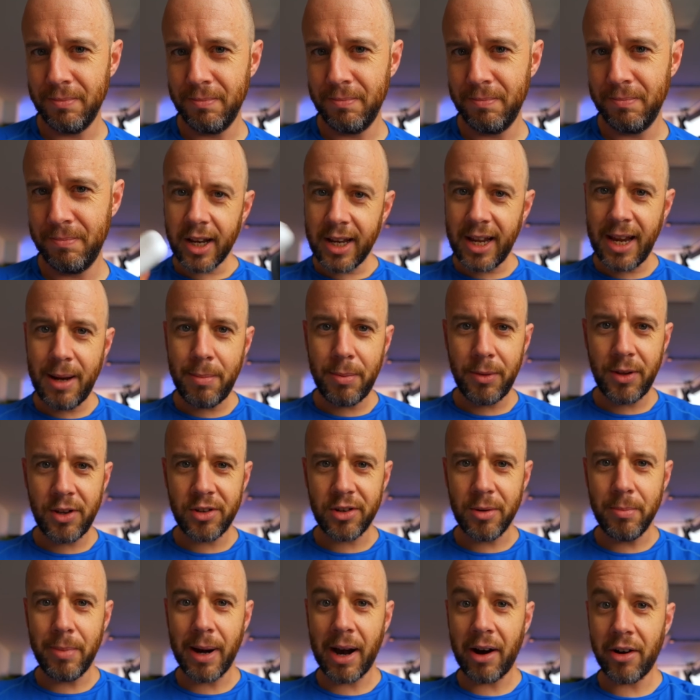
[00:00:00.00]
I'm going to keep this
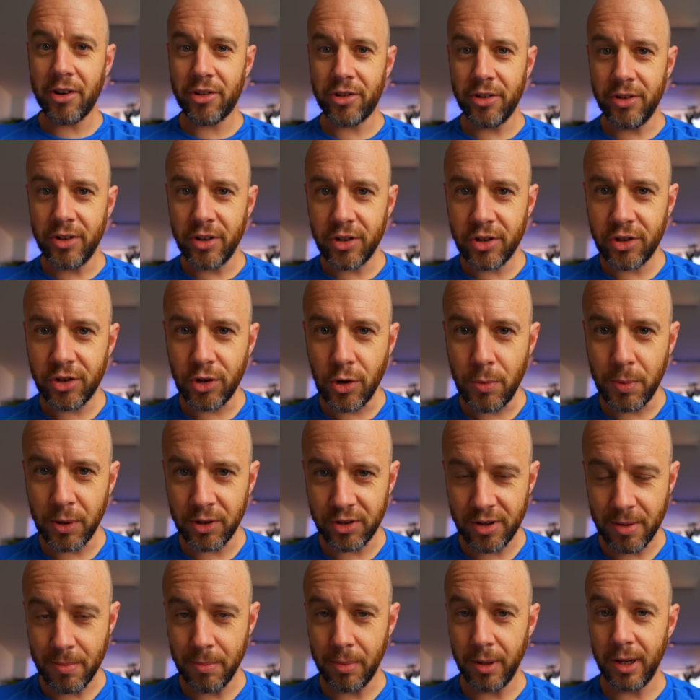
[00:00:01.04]
comparison super
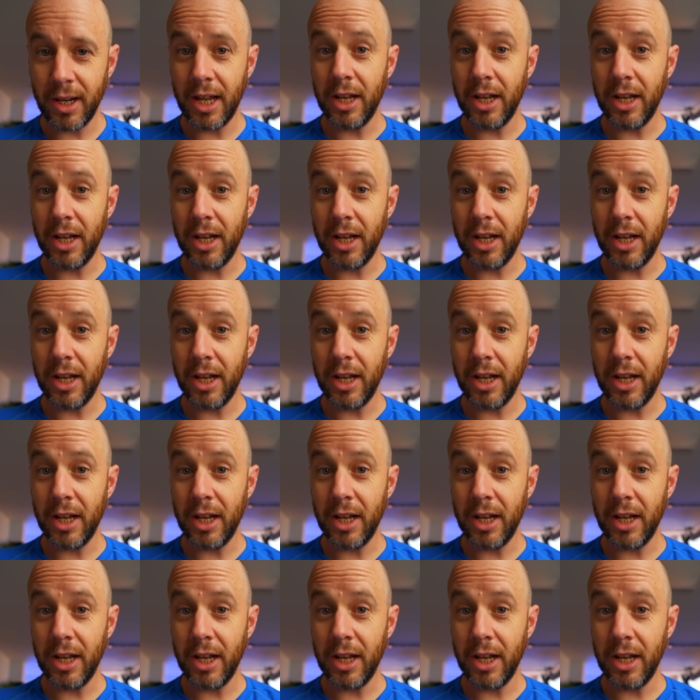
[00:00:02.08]
simple